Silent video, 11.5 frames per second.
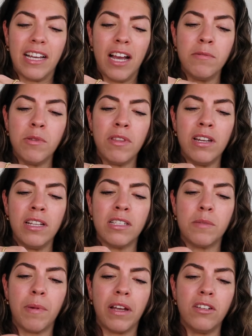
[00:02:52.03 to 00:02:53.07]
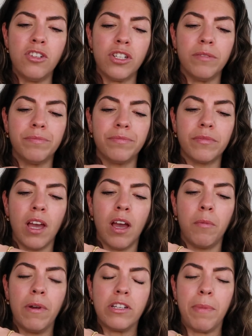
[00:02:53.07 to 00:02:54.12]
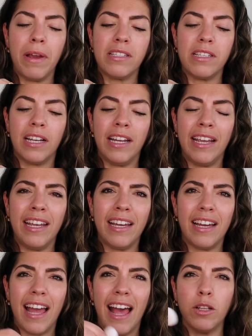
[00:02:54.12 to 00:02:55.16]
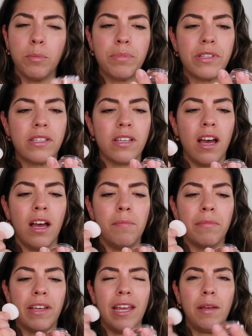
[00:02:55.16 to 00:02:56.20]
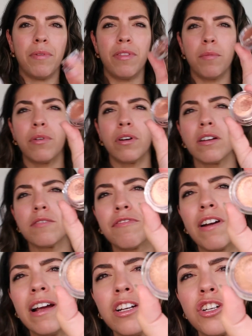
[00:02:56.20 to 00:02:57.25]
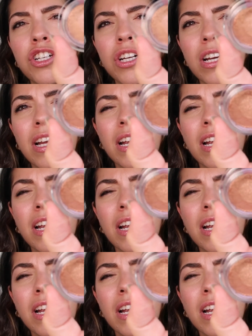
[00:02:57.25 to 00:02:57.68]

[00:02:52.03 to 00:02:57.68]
It comes with a little sponge, which basically helps keep the product fresh.